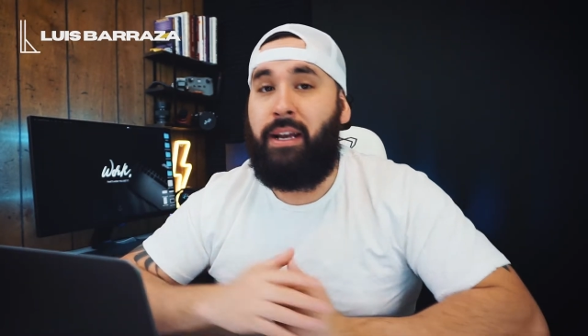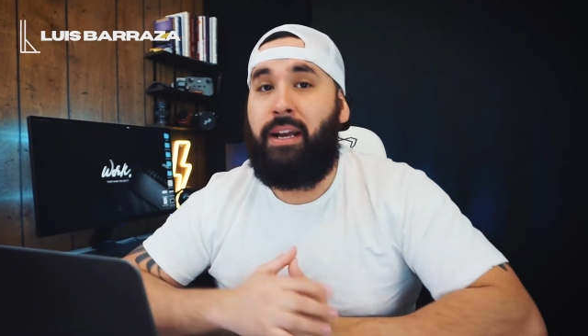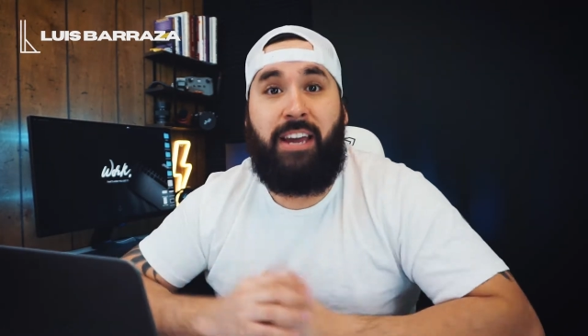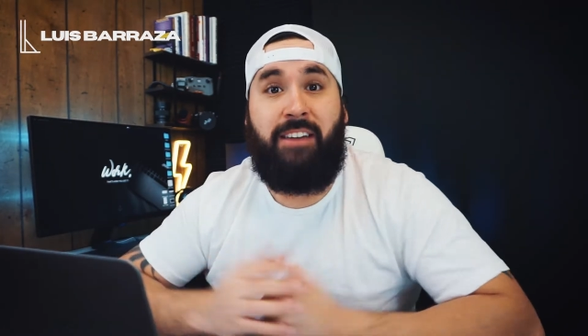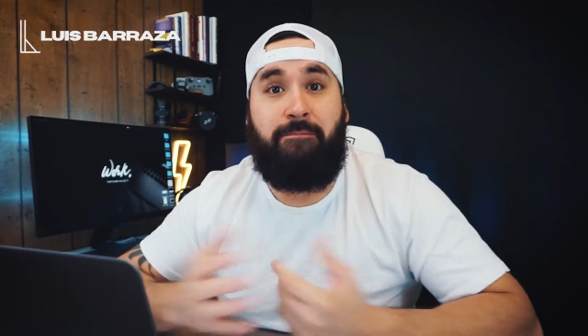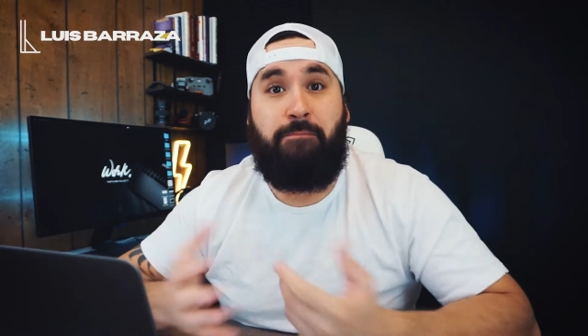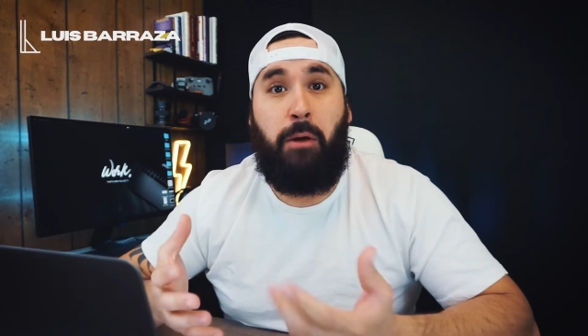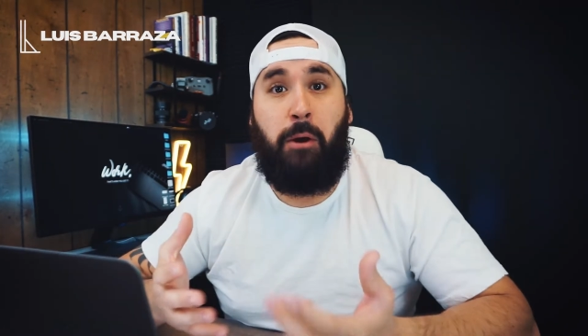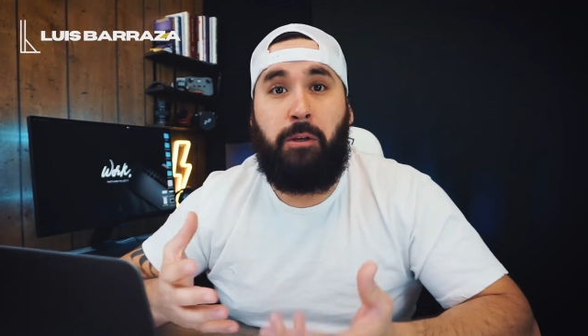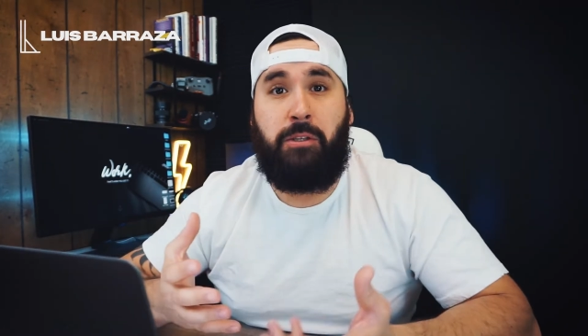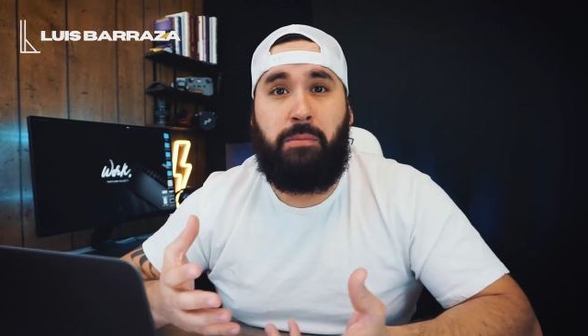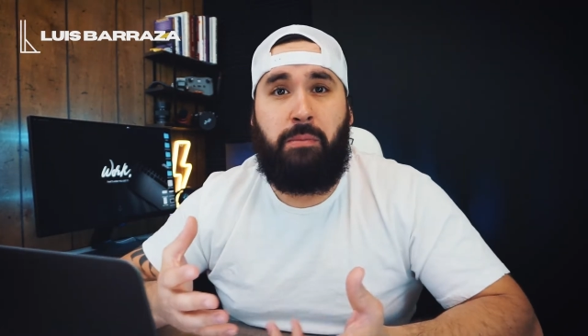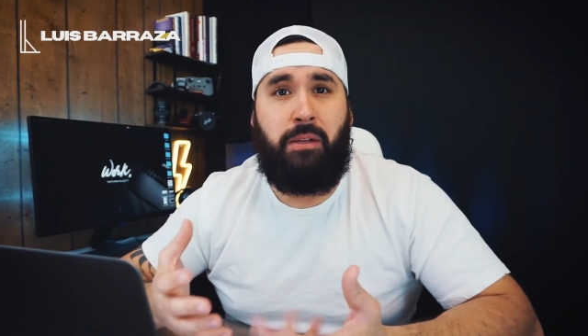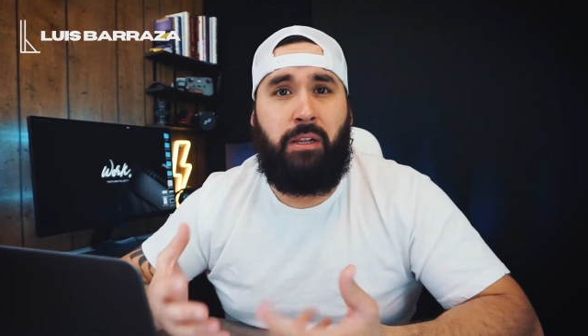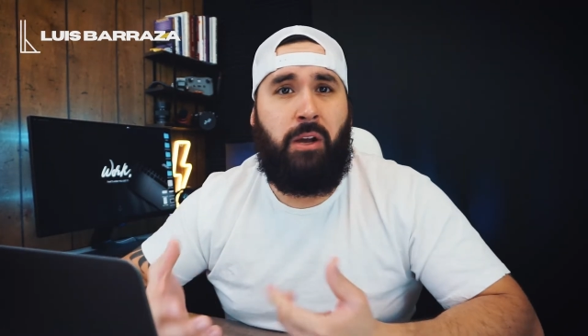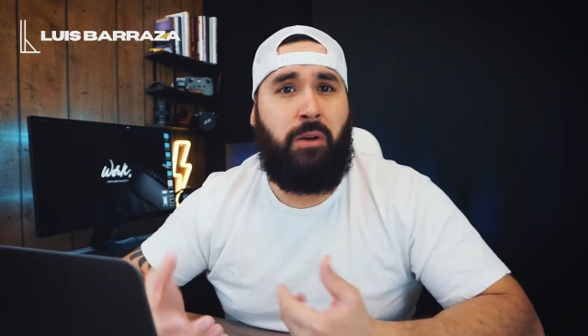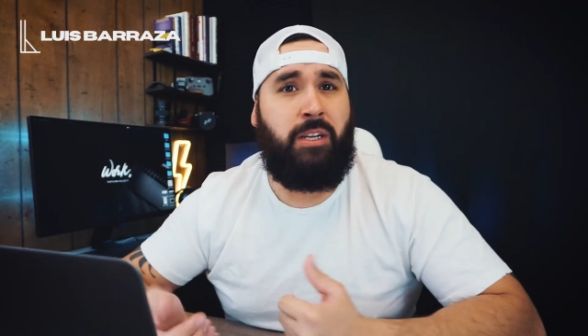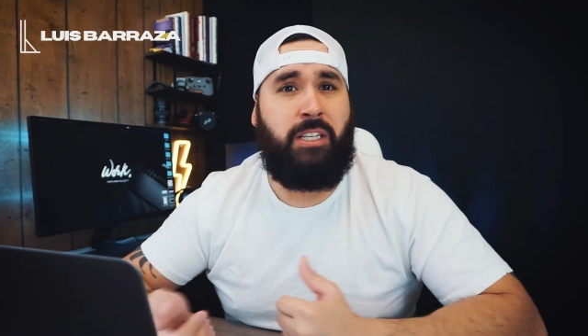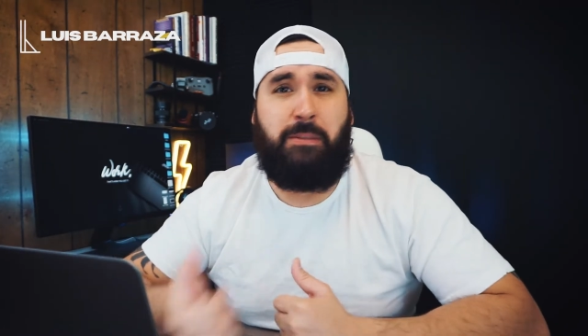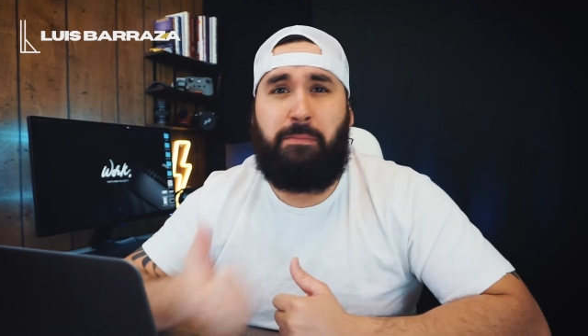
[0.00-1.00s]
if Post
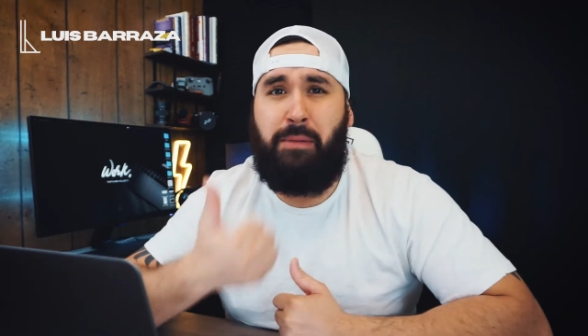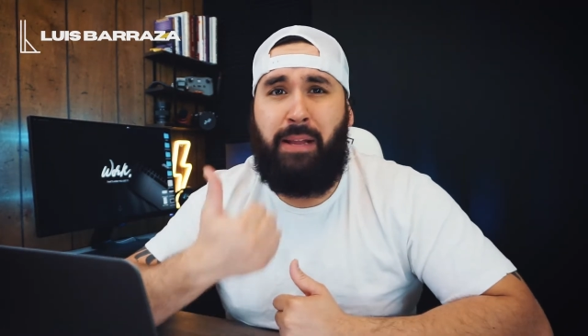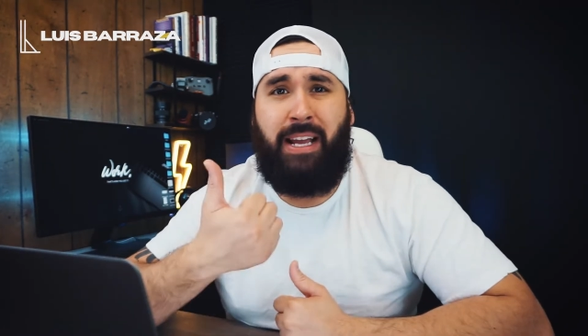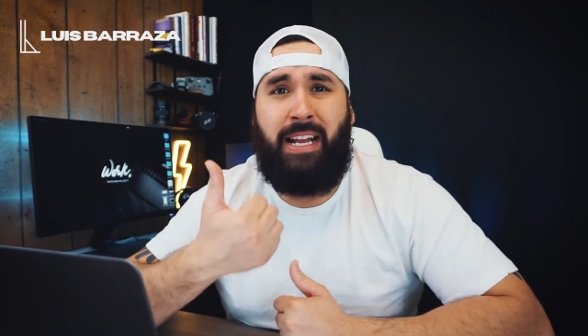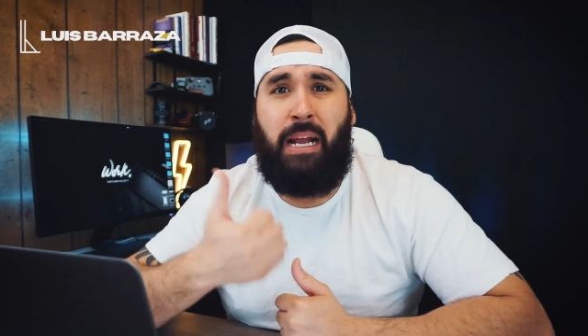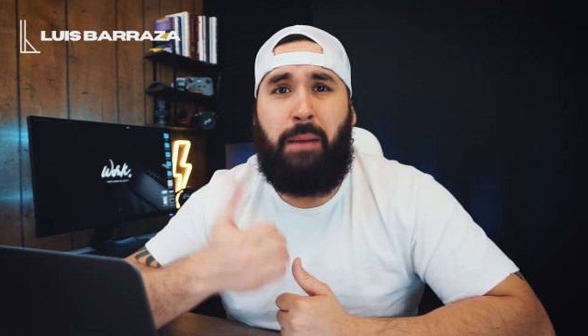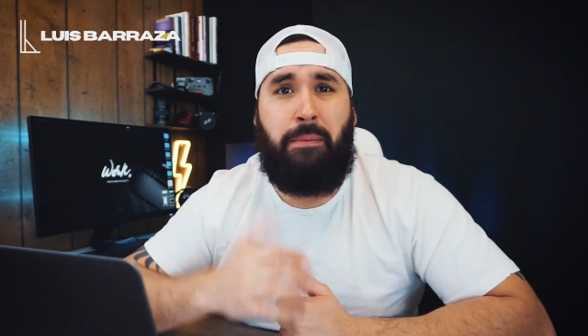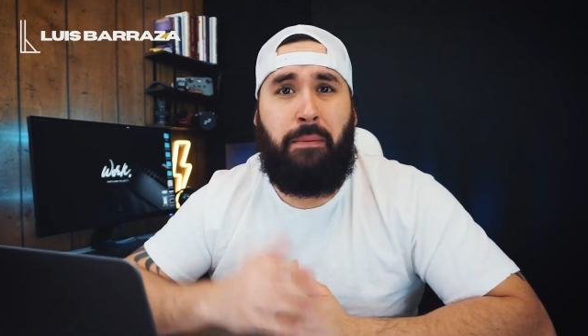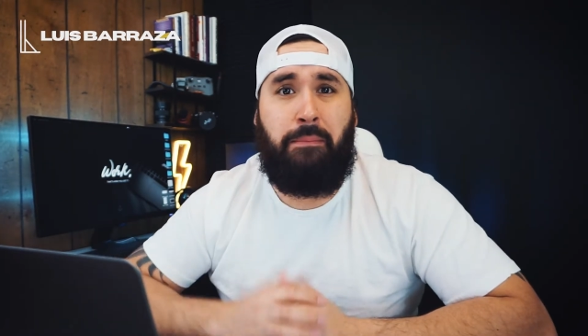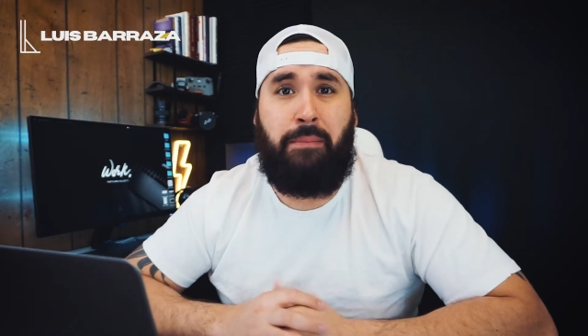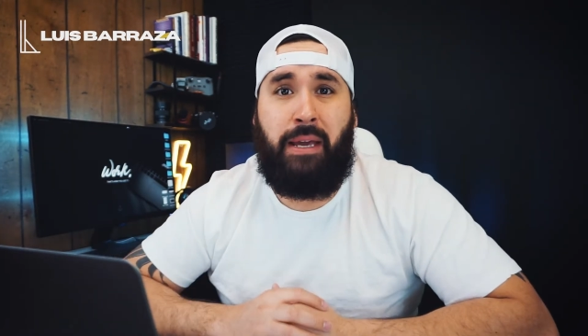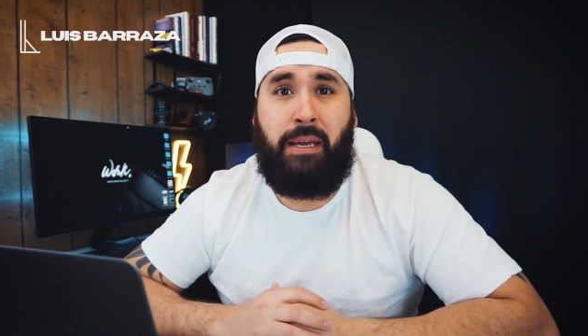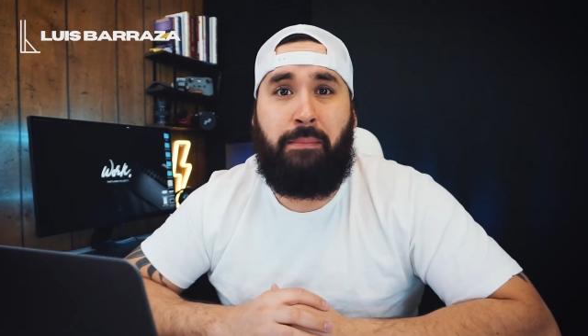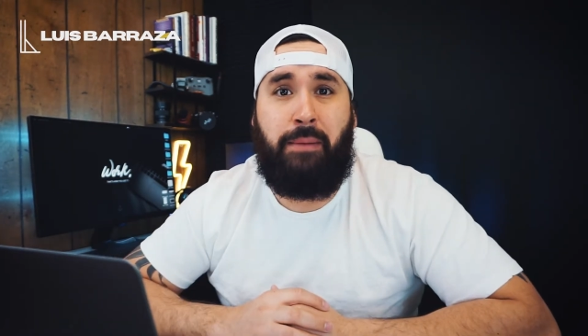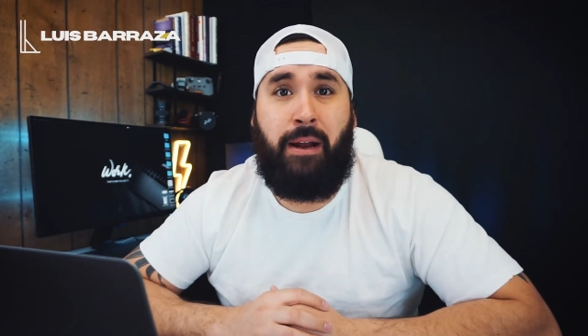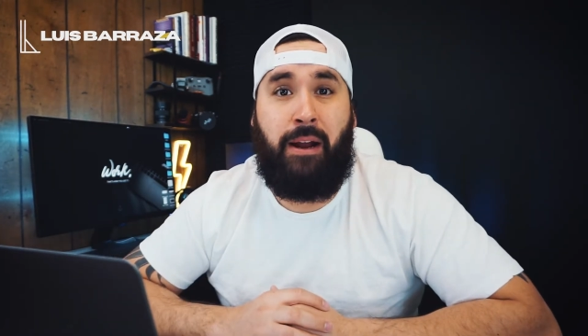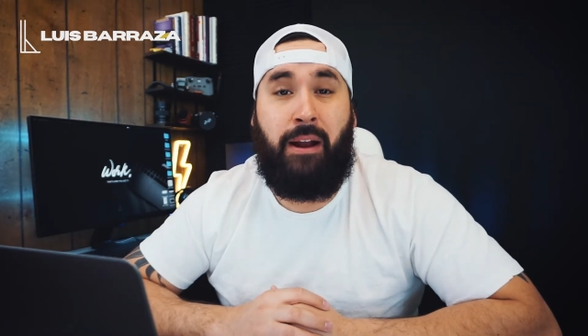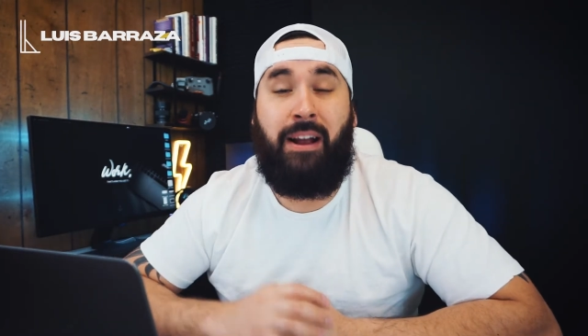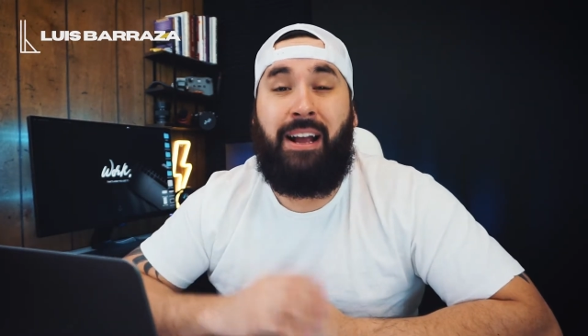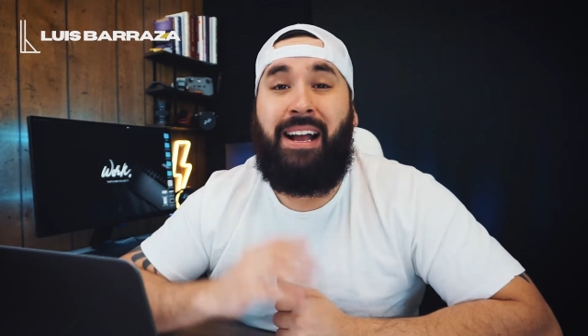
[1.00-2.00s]
Malone is playing up in Big
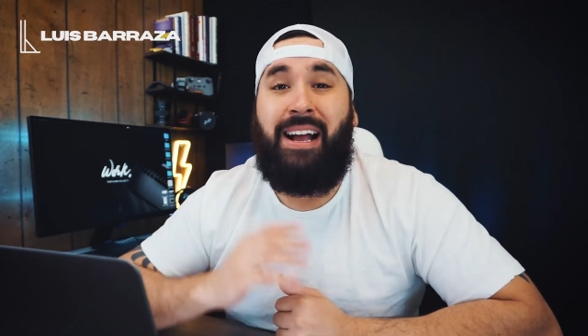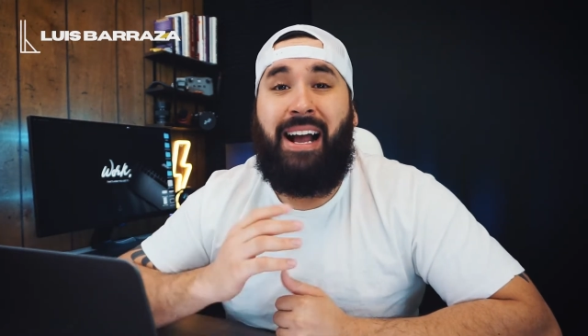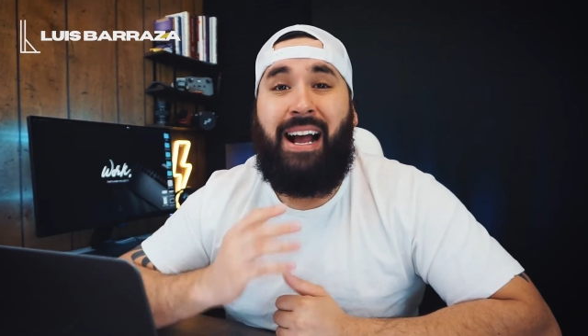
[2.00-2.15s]
Bear,